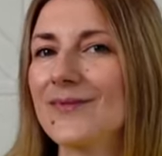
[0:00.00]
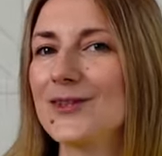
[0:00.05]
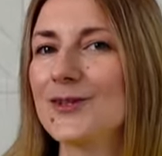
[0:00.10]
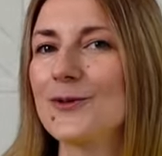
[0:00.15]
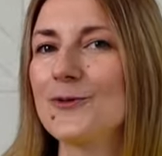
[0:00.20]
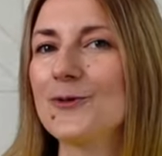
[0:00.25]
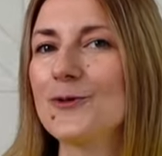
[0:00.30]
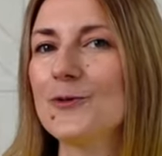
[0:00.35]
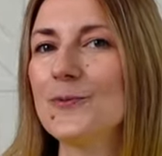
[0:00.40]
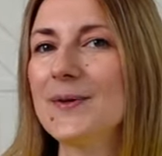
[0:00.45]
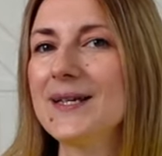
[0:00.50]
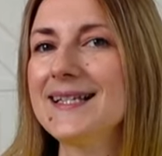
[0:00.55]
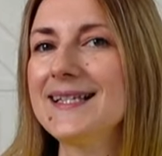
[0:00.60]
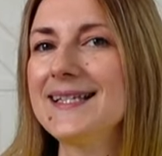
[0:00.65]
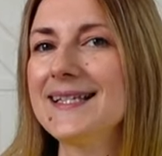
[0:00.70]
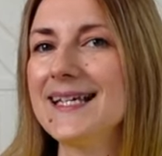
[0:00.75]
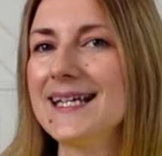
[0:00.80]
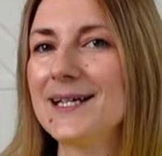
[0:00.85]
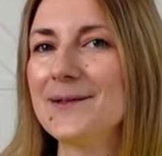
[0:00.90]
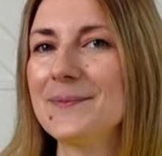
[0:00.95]
So you've been
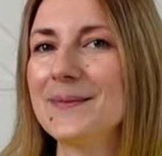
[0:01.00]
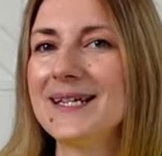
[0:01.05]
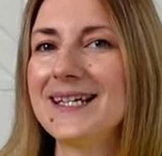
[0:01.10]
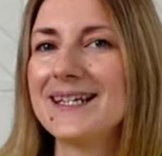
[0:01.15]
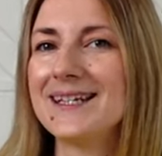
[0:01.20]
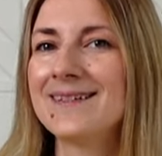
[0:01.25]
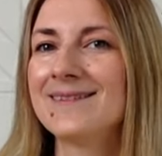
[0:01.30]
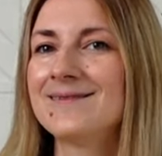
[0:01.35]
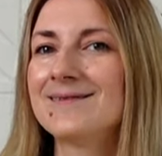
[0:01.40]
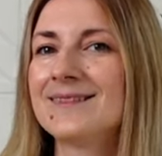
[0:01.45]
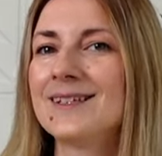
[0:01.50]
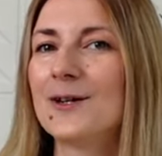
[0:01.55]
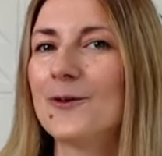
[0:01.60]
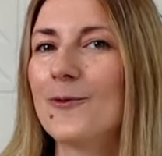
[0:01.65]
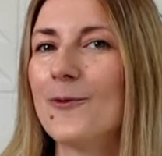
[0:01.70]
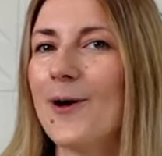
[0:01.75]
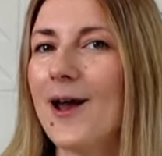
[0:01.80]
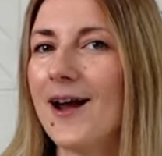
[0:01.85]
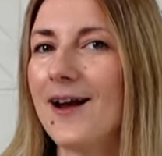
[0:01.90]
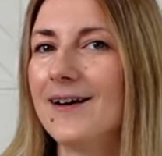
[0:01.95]
seeing me
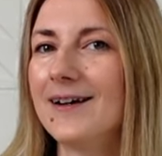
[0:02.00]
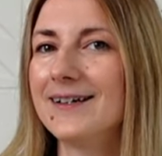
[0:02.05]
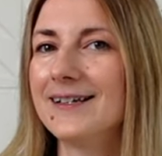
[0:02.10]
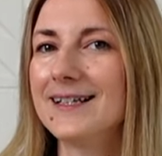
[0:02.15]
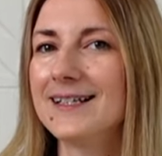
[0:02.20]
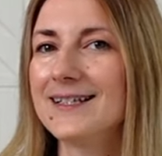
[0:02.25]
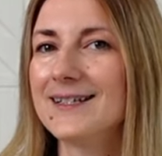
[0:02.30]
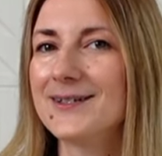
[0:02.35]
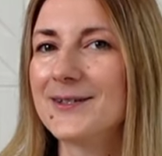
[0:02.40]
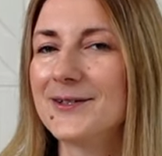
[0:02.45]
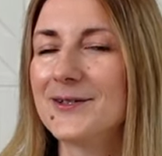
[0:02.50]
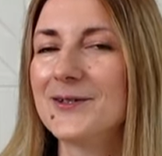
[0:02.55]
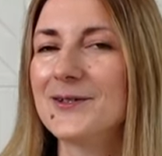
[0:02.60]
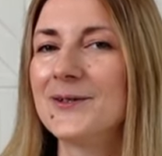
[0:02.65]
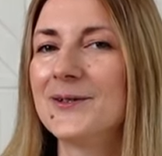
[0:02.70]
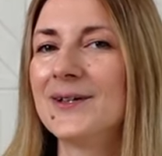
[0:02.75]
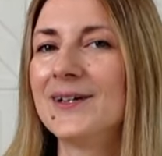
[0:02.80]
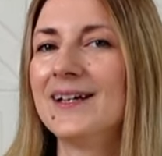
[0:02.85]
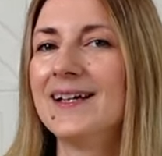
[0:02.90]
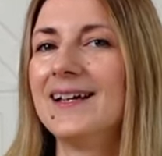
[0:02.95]
wear these
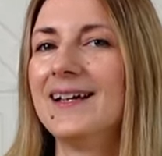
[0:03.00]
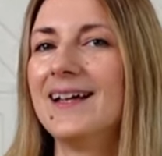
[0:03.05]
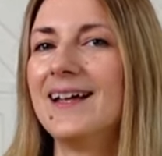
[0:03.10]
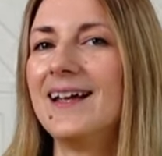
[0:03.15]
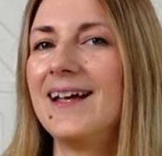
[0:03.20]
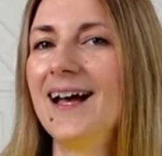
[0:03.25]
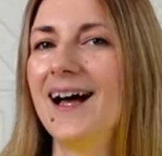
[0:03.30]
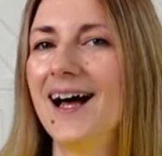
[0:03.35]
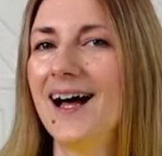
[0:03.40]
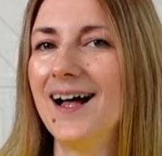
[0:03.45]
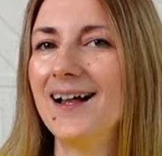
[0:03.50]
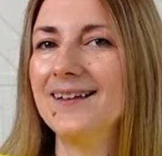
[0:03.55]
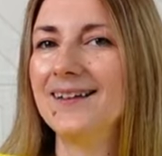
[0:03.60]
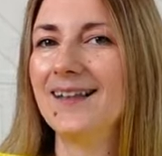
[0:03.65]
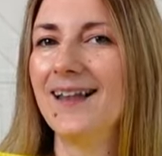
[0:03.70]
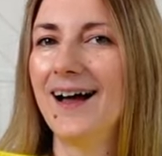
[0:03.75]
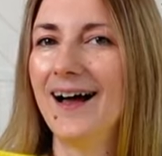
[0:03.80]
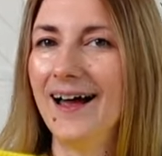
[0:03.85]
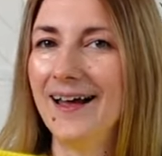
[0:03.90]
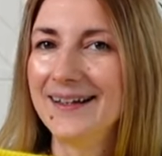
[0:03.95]
two a
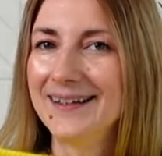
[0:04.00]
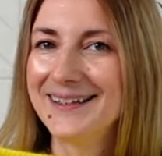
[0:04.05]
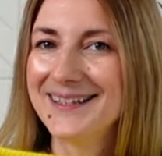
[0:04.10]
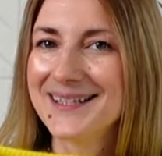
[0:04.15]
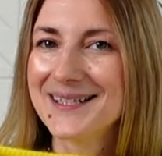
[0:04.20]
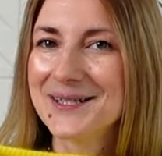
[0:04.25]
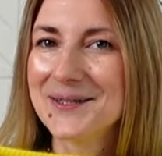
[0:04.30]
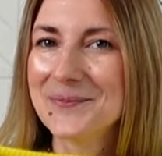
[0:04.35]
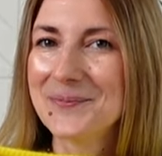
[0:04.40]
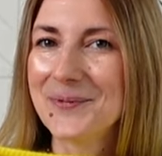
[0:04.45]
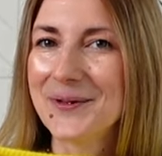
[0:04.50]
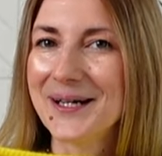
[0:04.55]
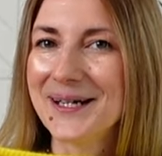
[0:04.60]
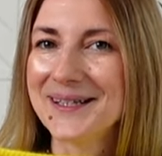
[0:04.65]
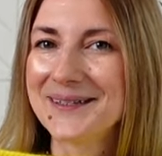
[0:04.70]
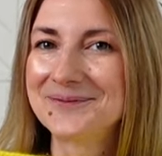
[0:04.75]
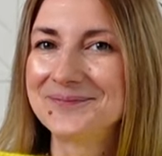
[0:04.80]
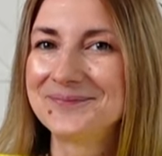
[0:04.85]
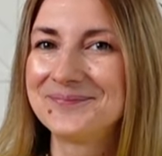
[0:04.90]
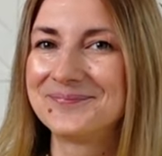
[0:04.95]
lot this spring.